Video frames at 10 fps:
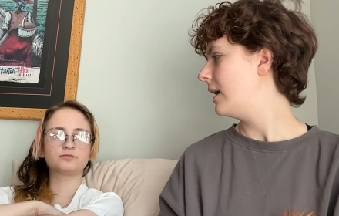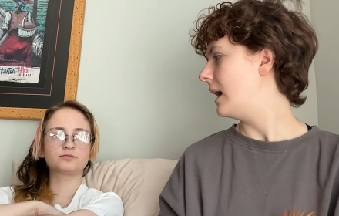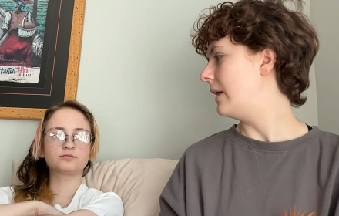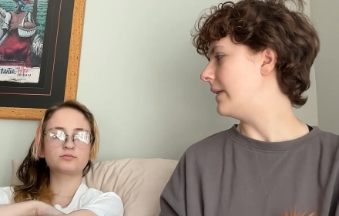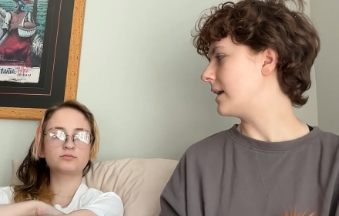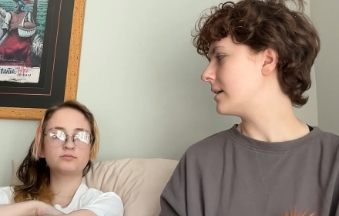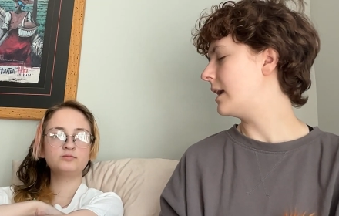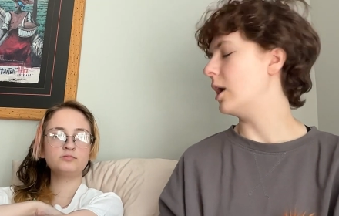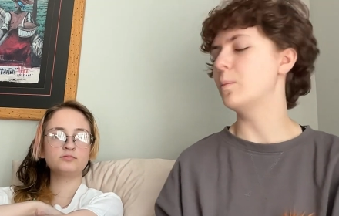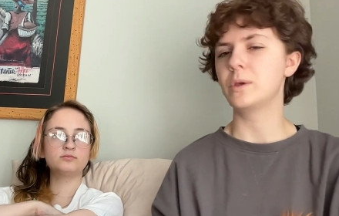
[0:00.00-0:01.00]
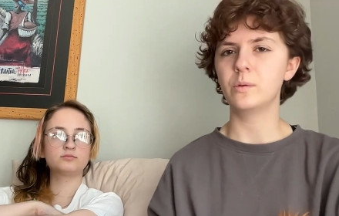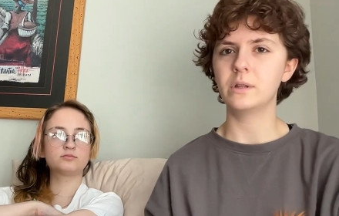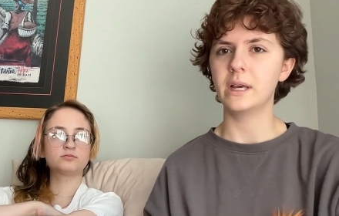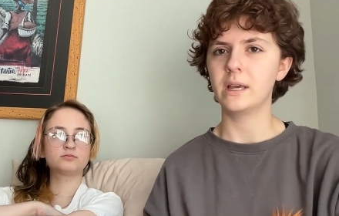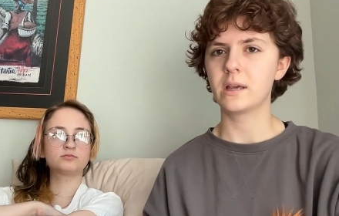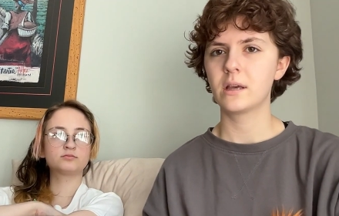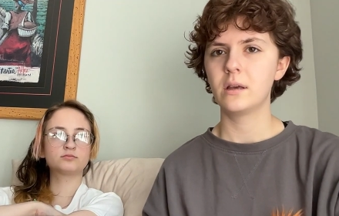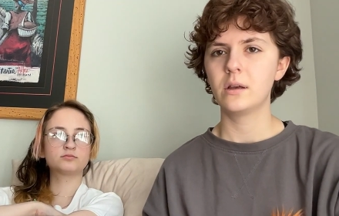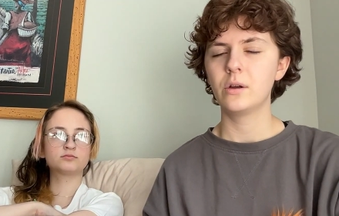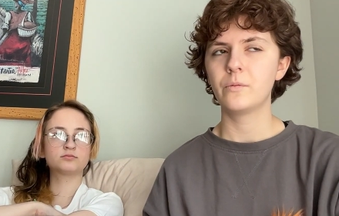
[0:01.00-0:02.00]
Speaker 1: and that can help you like
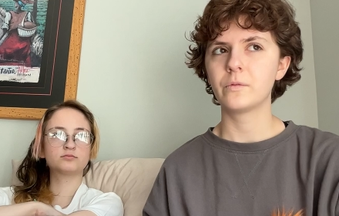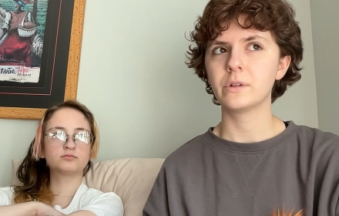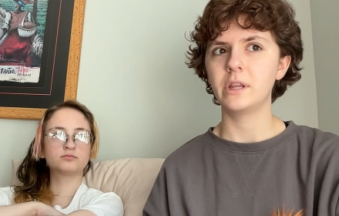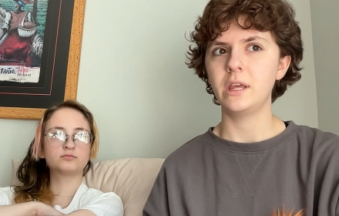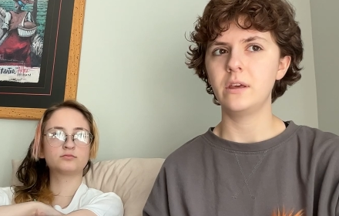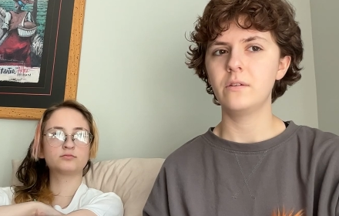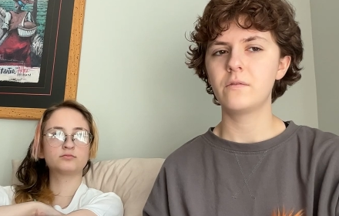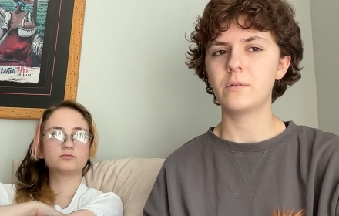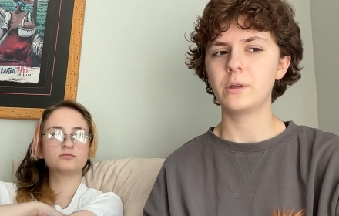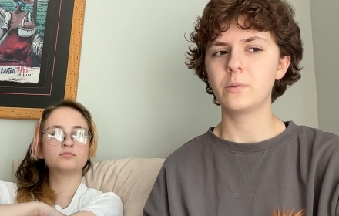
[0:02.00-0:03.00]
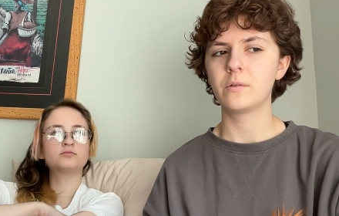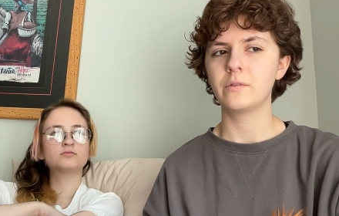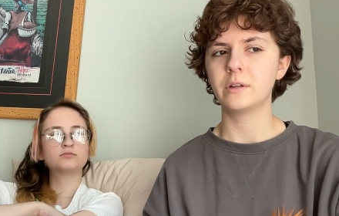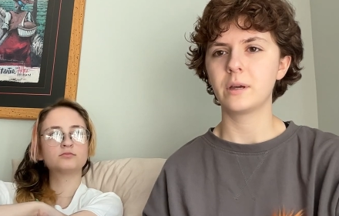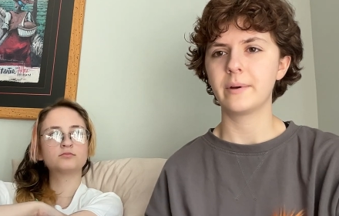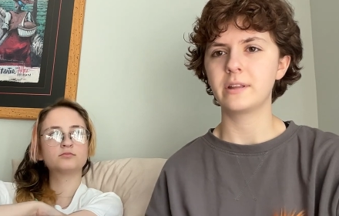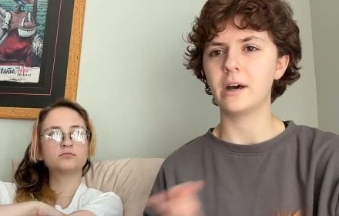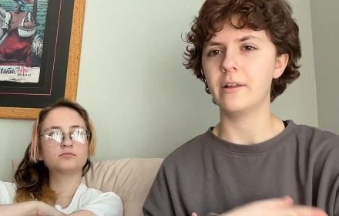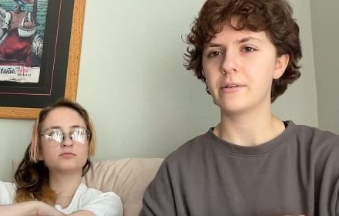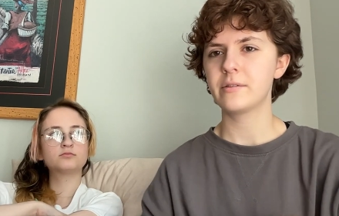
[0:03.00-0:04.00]
relieve what you were feeling about the
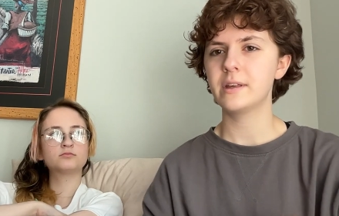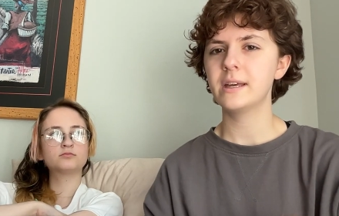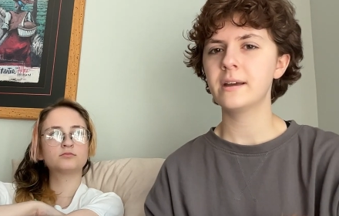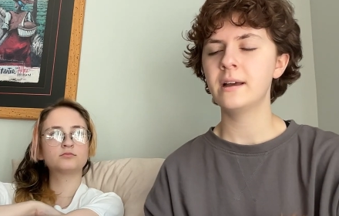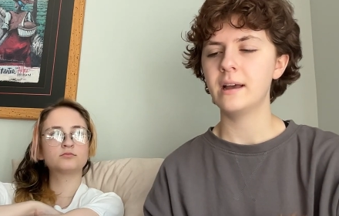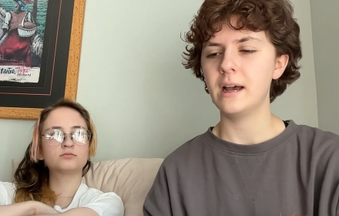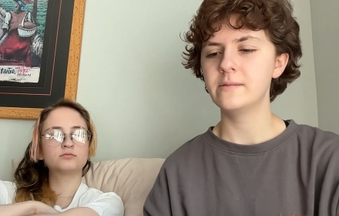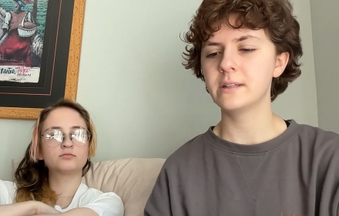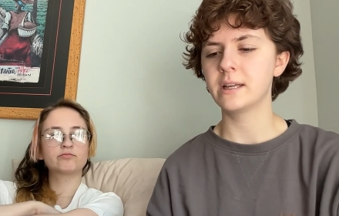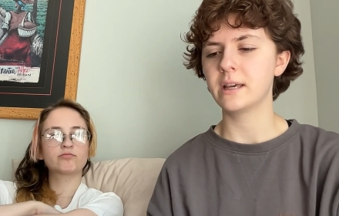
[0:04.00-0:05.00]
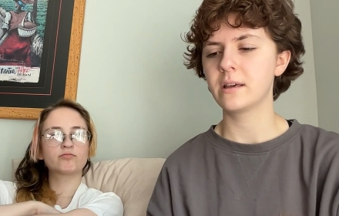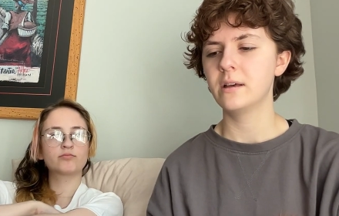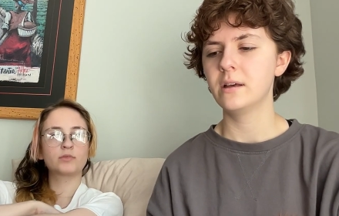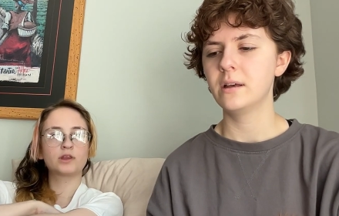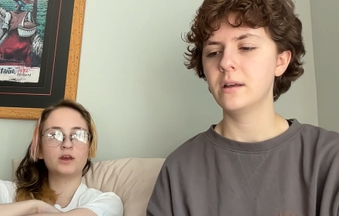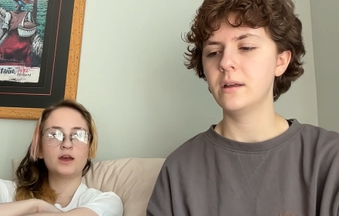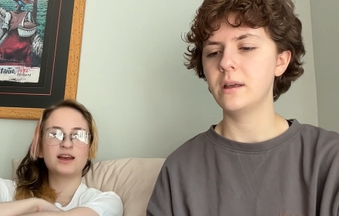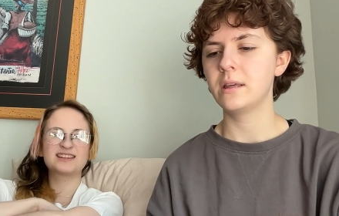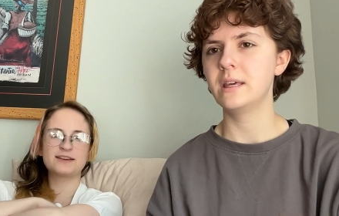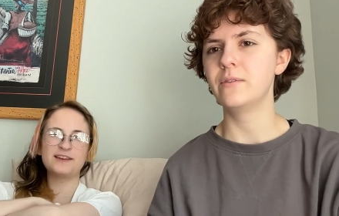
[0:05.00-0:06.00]
other thing and then like
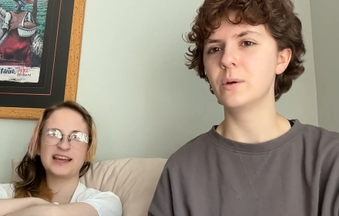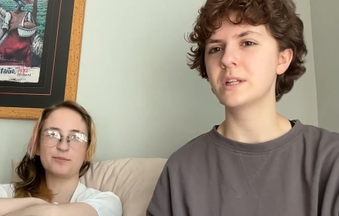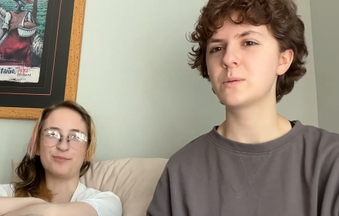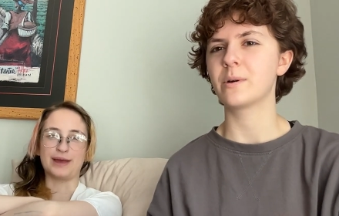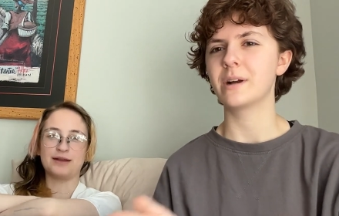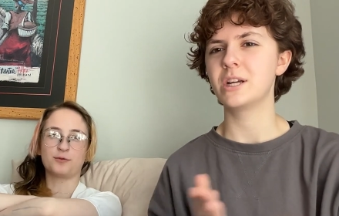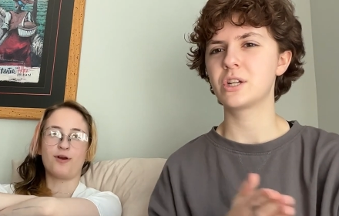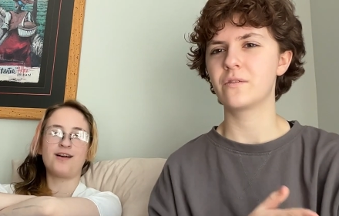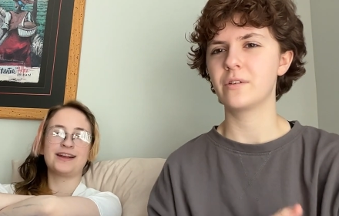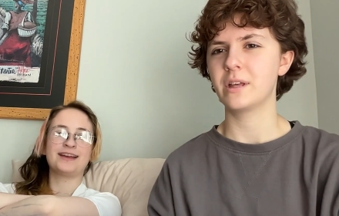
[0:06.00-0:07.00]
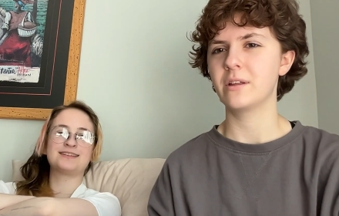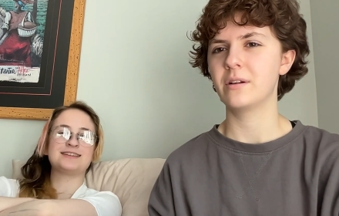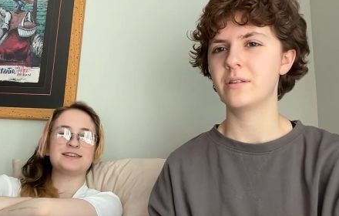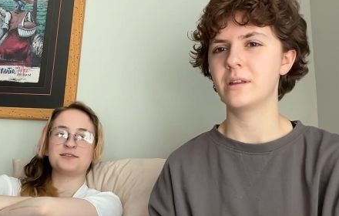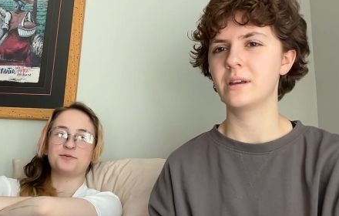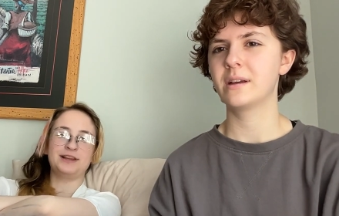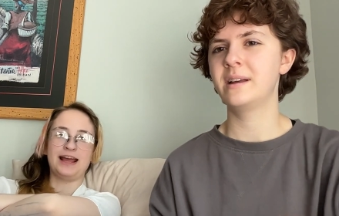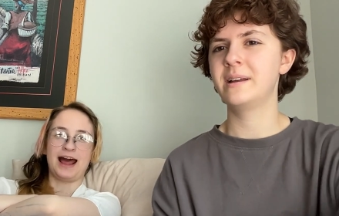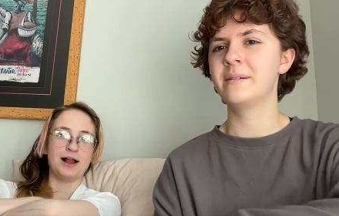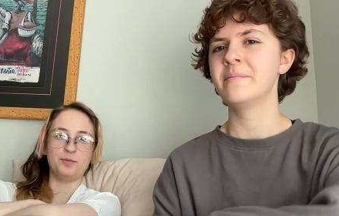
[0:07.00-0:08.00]
Speaker 2: give you inspiration bed for the other doesn't thing. really
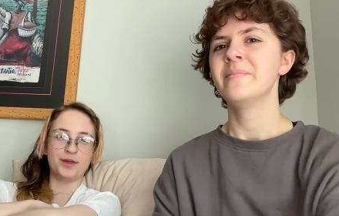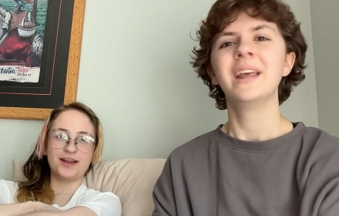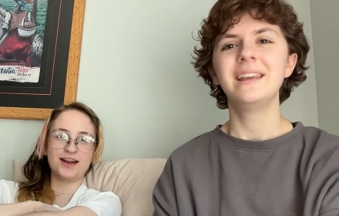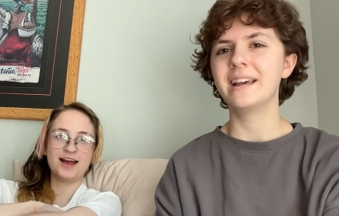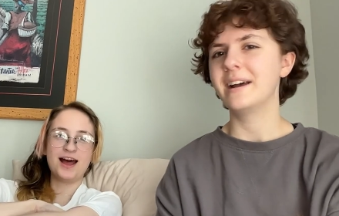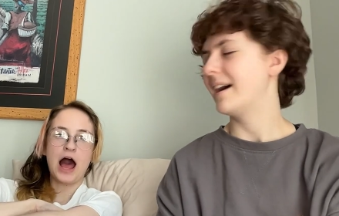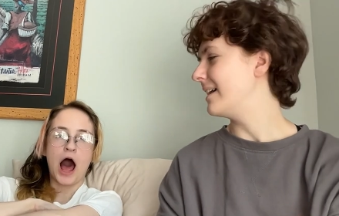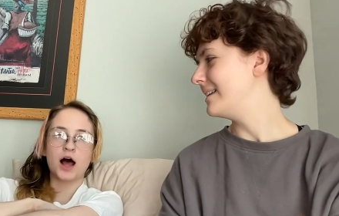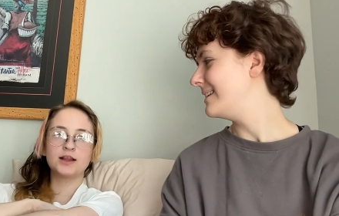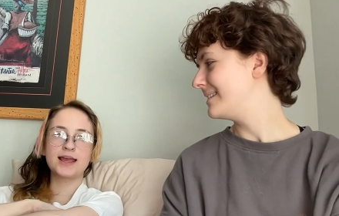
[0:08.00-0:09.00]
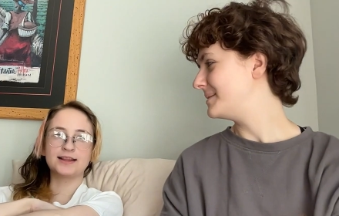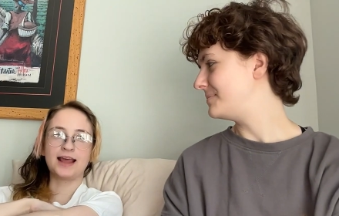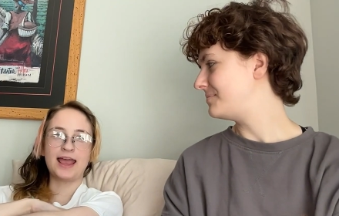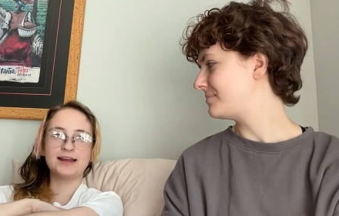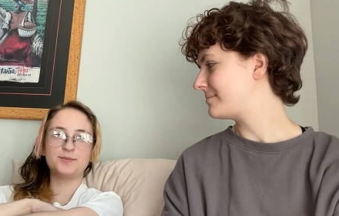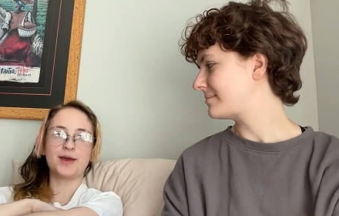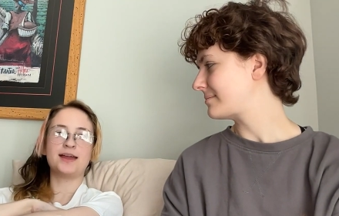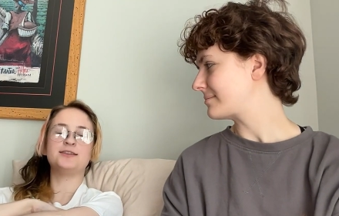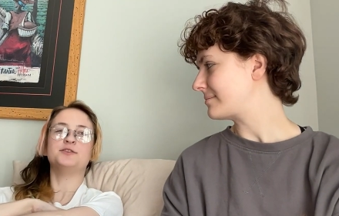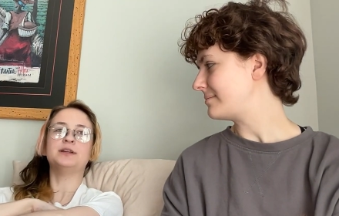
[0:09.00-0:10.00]
help it yeah I, i'll like lay in
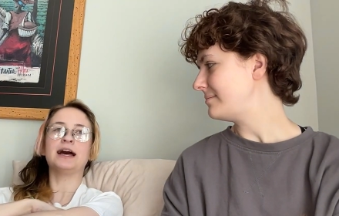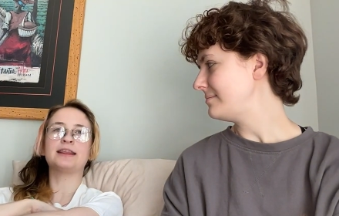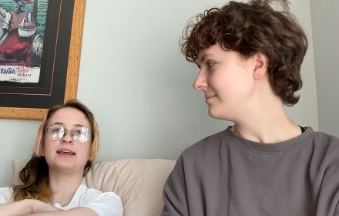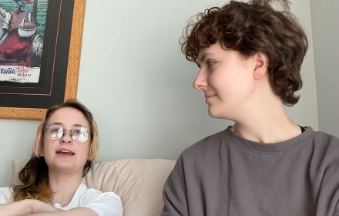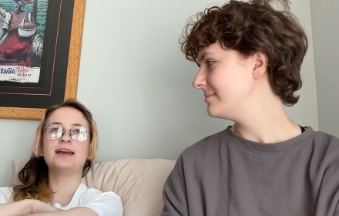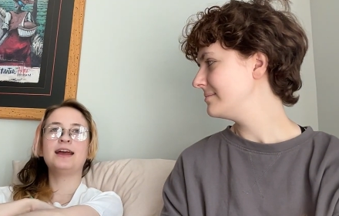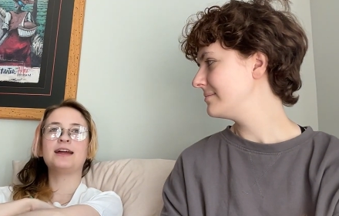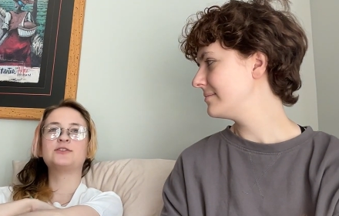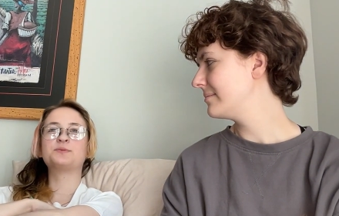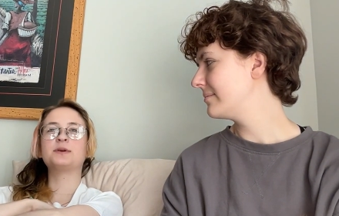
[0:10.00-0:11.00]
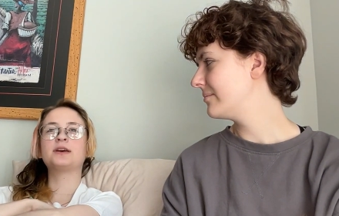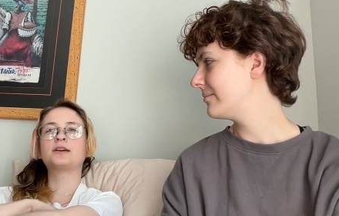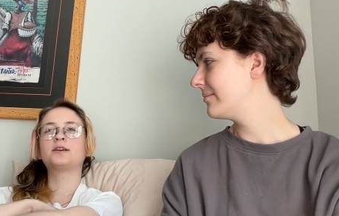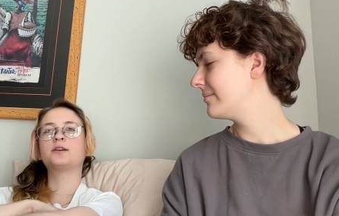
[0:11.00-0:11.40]
bed do nothing and just be like